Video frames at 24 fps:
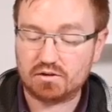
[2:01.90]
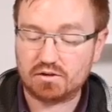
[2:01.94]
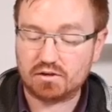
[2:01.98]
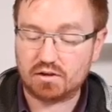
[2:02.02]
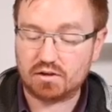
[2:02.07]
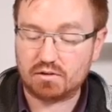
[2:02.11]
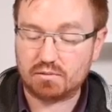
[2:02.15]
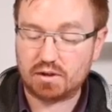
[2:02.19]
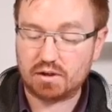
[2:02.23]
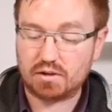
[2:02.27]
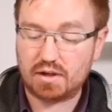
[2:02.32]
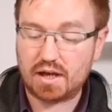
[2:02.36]
is
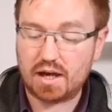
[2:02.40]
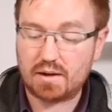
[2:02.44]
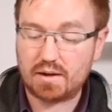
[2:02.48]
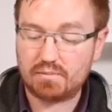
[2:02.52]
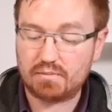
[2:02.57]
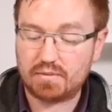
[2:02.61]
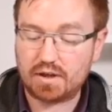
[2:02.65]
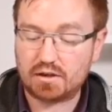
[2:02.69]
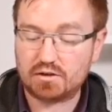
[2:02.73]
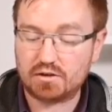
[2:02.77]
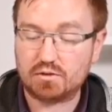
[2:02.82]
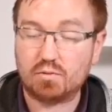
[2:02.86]
going to be, yeah,
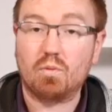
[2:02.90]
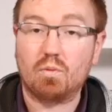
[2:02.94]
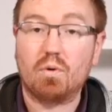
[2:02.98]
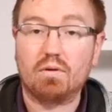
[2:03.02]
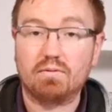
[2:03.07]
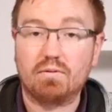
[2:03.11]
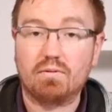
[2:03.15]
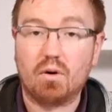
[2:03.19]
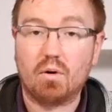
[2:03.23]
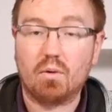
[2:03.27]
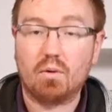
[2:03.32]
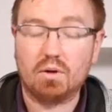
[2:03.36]
that's 1
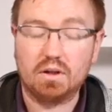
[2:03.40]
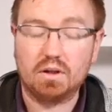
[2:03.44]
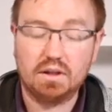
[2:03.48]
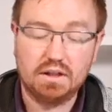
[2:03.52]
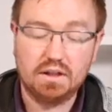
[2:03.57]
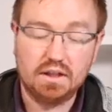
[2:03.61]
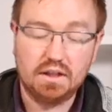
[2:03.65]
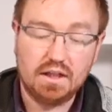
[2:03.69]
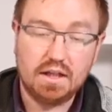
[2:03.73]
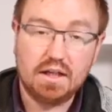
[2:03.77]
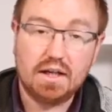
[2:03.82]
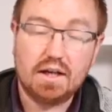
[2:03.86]
volt.
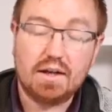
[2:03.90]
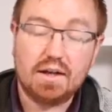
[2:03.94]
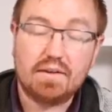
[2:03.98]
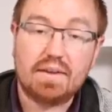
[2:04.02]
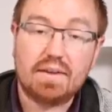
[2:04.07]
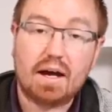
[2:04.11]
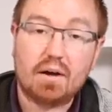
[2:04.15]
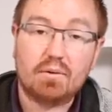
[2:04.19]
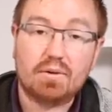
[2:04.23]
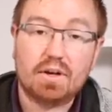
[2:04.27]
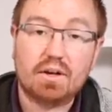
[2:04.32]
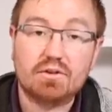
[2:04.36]

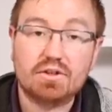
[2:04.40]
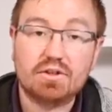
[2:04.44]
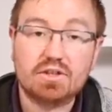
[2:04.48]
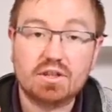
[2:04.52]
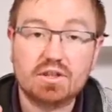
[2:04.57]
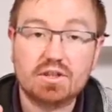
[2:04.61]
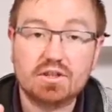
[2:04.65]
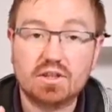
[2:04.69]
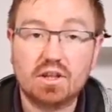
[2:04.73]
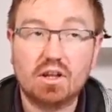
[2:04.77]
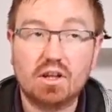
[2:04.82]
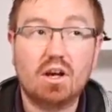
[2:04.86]
Now, there is a
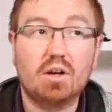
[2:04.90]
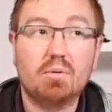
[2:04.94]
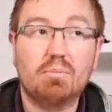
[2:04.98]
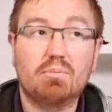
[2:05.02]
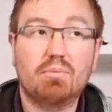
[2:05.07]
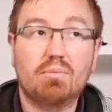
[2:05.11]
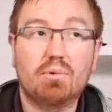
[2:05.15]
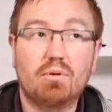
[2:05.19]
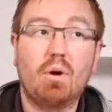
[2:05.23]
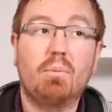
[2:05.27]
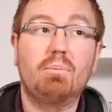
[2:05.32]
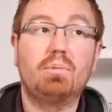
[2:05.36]
slight
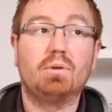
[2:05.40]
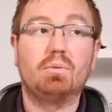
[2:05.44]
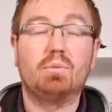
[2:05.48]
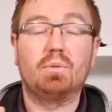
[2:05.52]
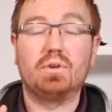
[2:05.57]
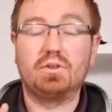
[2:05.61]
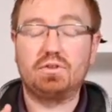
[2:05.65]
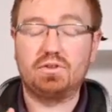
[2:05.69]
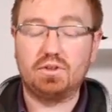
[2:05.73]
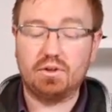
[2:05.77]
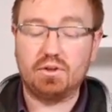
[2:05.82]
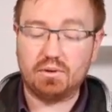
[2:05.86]
problem
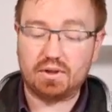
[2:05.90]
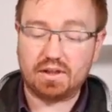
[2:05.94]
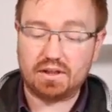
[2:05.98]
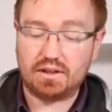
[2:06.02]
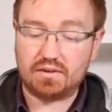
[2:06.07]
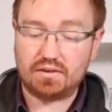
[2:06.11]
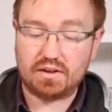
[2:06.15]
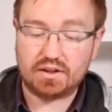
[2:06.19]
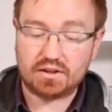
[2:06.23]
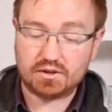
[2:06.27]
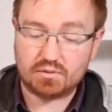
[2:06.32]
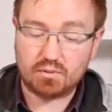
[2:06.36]
with doing
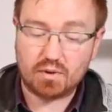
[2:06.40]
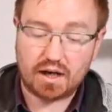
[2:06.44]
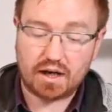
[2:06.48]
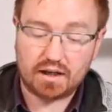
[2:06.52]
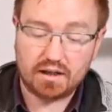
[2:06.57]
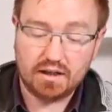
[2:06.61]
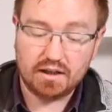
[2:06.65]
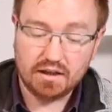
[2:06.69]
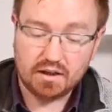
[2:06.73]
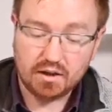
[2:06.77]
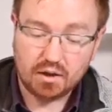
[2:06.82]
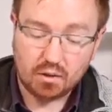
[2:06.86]
it this
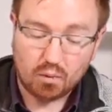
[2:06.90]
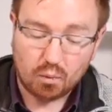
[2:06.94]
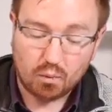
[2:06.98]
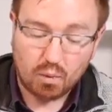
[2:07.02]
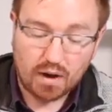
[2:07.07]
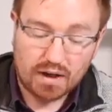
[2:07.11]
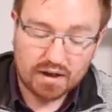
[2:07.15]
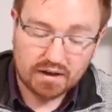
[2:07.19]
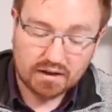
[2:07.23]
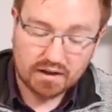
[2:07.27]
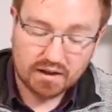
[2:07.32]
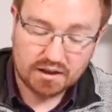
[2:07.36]
way.
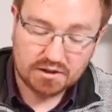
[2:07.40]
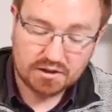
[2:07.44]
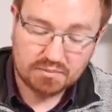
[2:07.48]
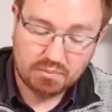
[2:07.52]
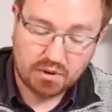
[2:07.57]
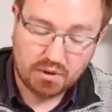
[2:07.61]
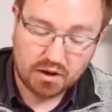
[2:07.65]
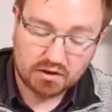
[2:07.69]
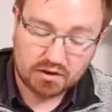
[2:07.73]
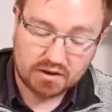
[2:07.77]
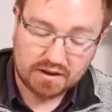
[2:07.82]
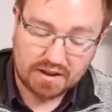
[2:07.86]
When this
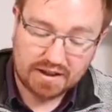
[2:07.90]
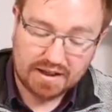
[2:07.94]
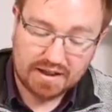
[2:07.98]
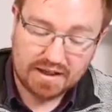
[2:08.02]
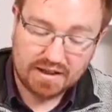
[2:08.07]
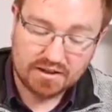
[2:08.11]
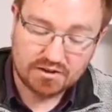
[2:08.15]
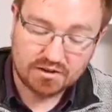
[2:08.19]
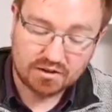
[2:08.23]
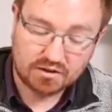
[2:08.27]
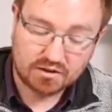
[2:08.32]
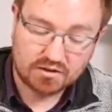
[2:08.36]
button
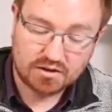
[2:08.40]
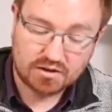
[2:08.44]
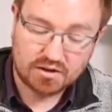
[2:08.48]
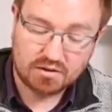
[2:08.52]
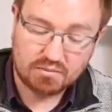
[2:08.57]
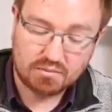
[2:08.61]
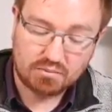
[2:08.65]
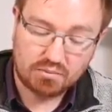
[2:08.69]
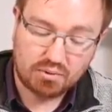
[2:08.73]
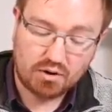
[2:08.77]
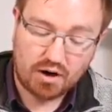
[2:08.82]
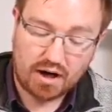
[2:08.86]
isn't
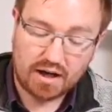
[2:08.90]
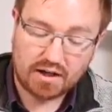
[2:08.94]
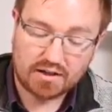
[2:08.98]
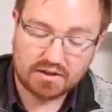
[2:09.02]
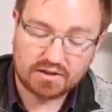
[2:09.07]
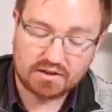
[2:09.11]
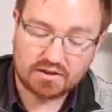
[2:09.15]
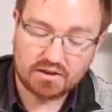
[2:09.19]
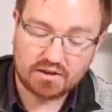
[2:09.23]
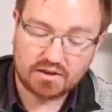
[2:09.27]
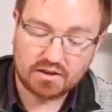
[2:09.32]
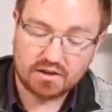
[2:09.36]

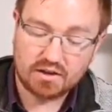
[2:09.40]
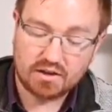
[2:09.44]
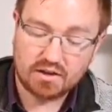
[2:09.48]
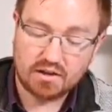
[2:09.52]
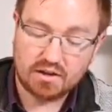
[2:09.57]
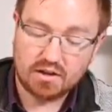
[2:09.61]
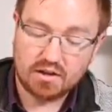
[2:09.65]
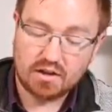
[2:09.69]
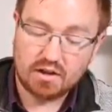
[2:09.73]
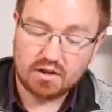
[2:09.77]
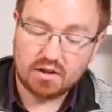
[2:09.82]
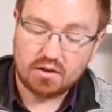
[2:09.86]
pressed,
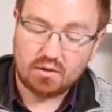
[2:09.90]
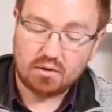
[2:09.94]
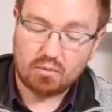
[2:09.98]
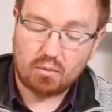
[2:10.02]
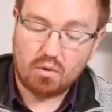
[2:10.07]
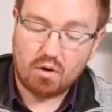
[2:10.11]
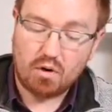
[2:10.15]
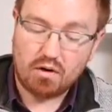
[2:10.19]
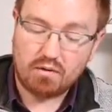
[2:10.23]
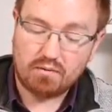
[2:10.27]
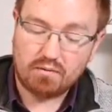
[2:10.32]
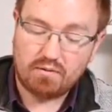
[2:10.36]

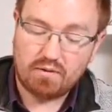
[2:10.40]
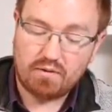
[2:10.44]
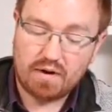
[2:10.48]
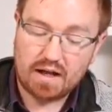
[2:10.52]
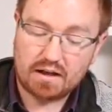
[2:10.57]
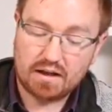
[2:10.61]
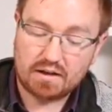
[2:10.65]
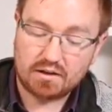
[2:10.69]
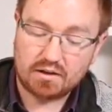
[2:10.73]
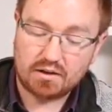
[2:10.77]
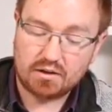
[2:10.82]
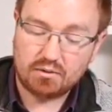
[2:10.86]
what
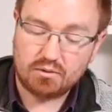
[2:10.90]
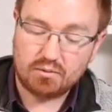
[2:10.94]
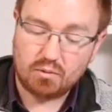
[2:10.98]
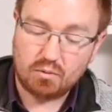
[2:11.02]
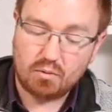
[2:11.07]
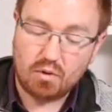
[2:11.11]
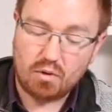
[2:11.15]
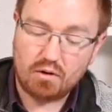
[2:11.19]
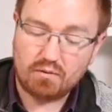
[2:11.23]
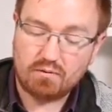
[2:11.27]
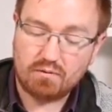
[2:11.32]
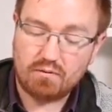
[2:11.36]
value, what